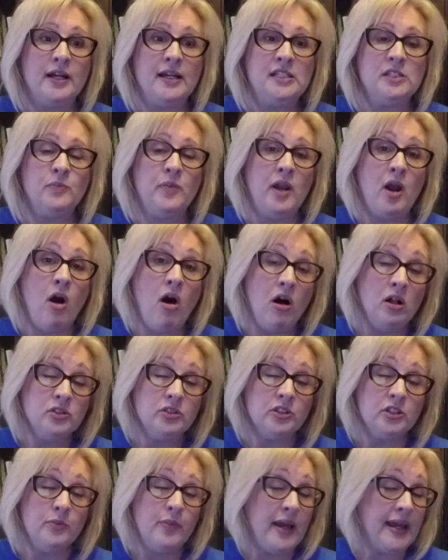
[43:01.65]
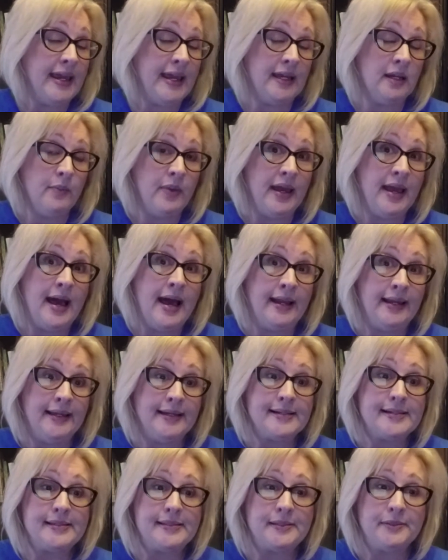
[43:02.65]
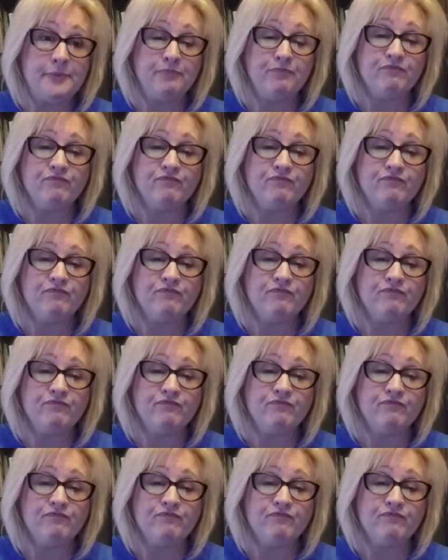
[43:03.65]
has been altered by antibiotics.